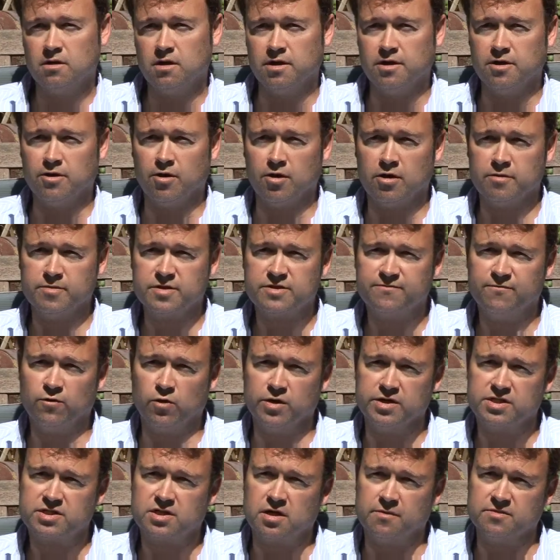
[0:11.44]
An anonymous
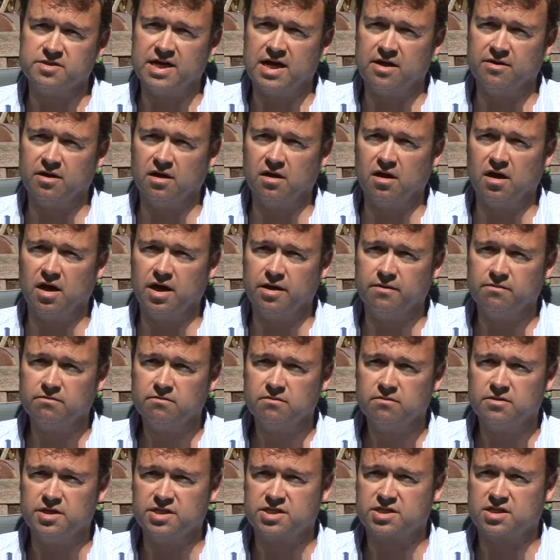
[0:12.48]
voice comes down the line,
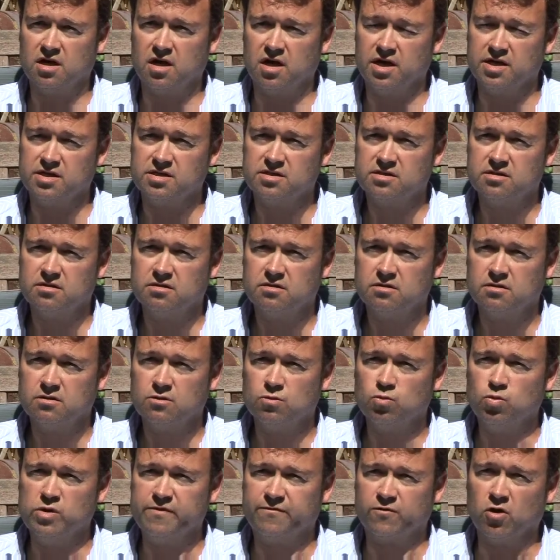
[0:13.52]
disguised.
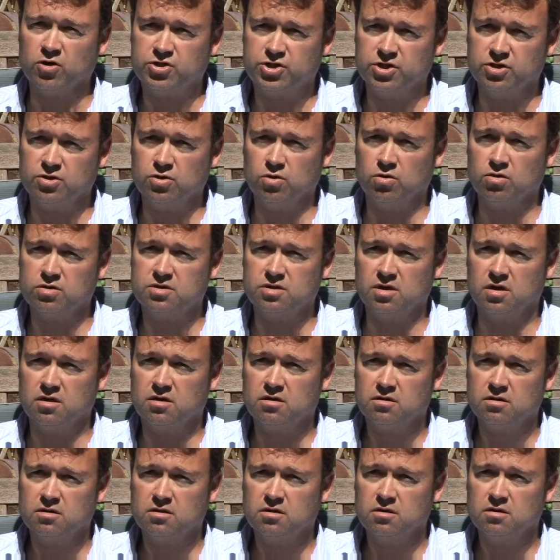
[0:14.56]
We've got your daughter,
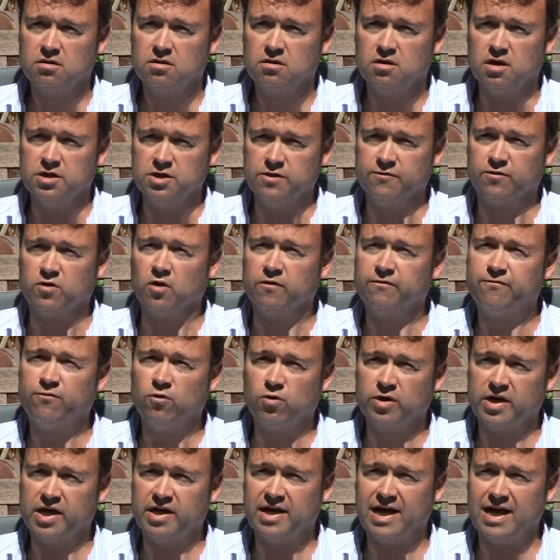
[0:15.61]
and you've got
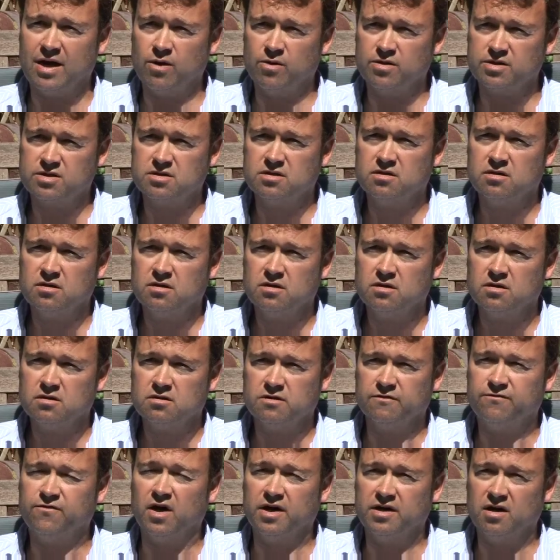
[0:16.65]
48 hours
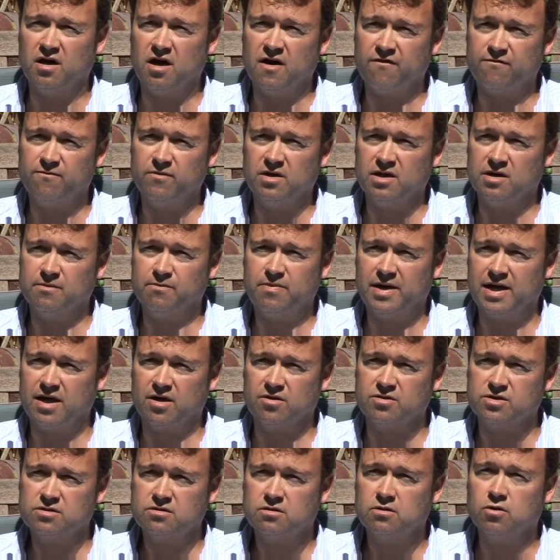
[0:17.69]
to find
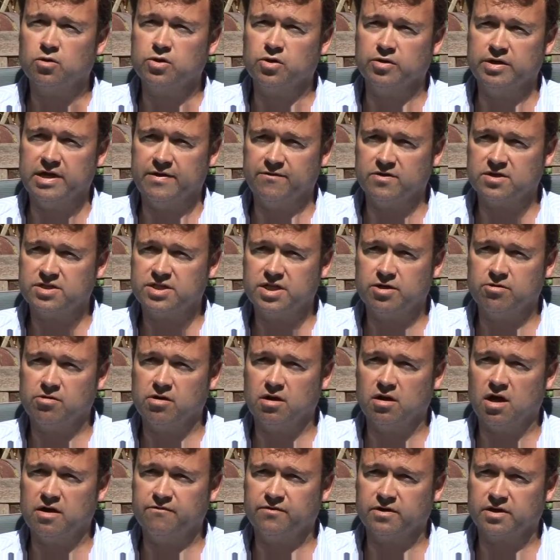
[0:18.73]
£500,000 or you'll never see her
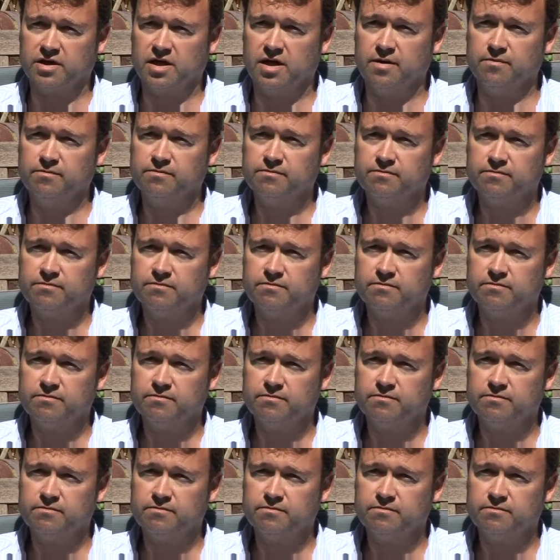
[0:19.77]
alive again.